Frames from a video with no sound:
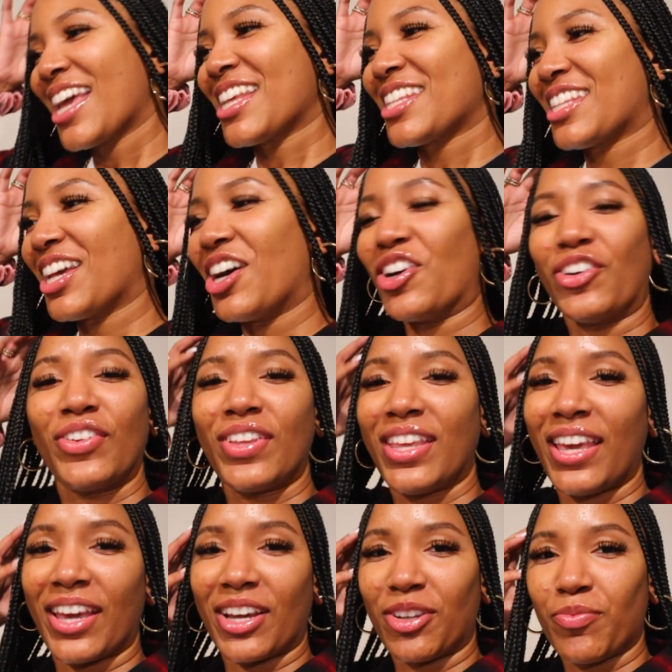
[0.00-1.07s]
So
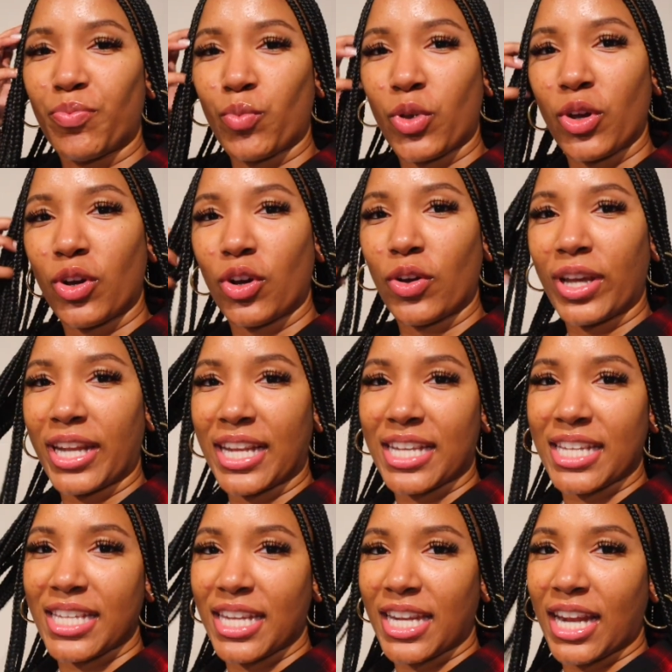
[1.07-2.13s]
yeah, we're gonna go ahead and
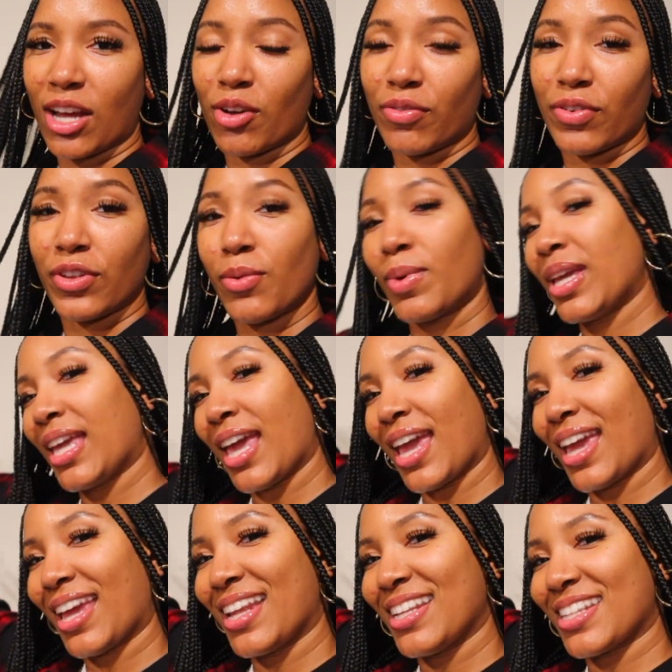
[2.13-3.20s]
extend it out for the
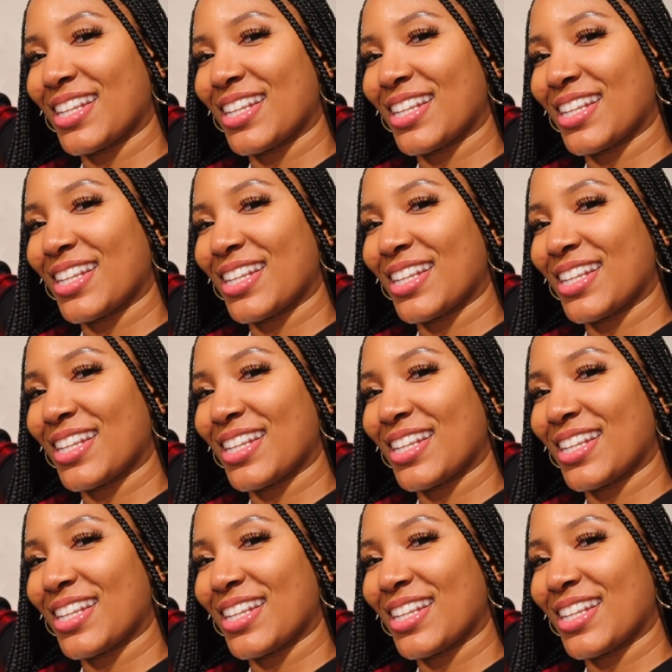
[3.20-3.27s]
weekend.